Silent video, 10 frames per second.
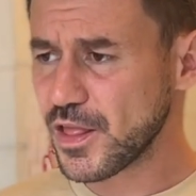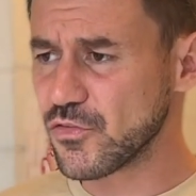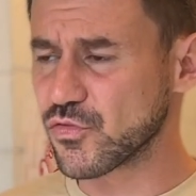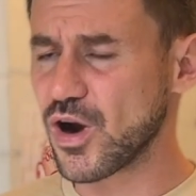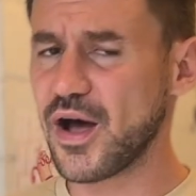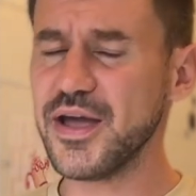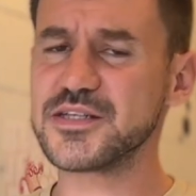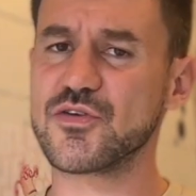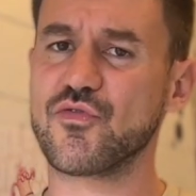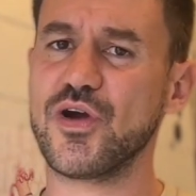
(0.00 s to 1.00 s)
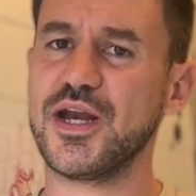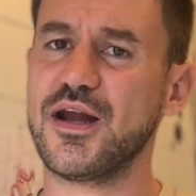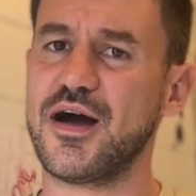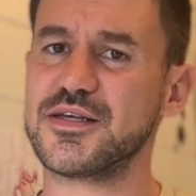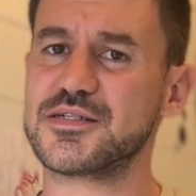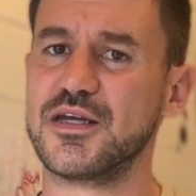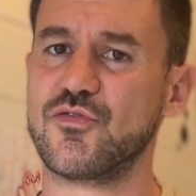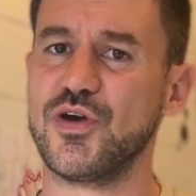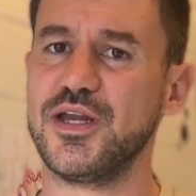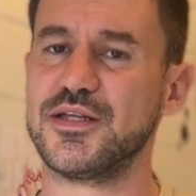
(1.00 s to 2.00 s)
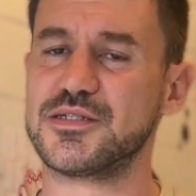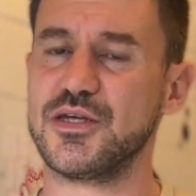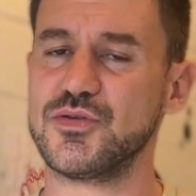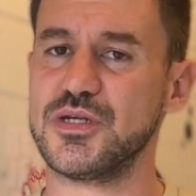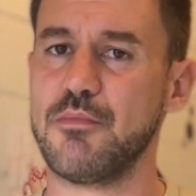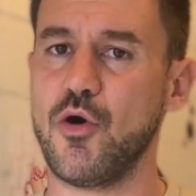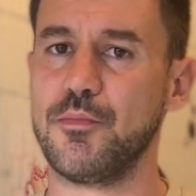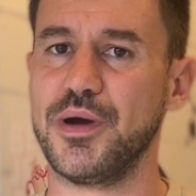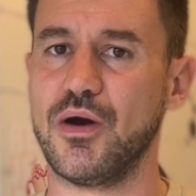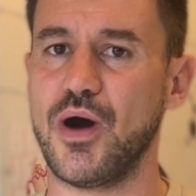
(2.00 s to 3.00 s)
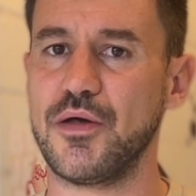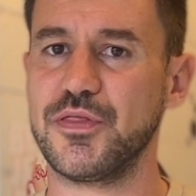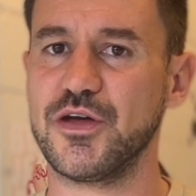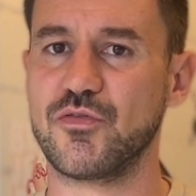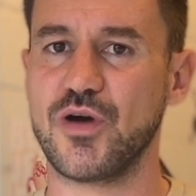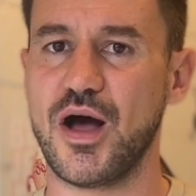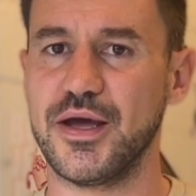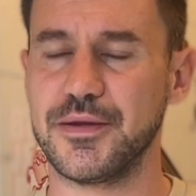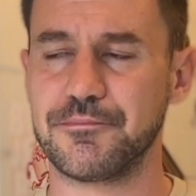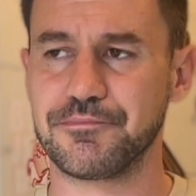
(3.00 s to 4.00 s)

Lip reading: rye is a really nice ingredient to use in your malt bill. I think rye